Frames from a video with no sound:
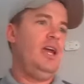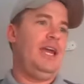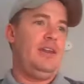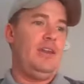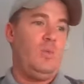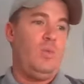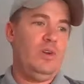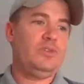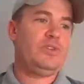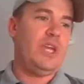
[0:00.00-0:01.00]
And it
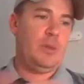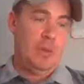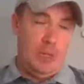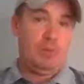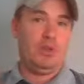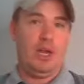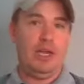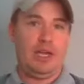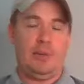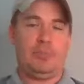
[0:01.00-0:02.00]
will take people
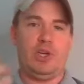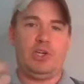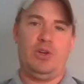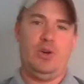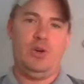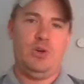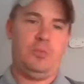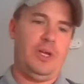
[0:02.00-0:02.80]
like Operation Hope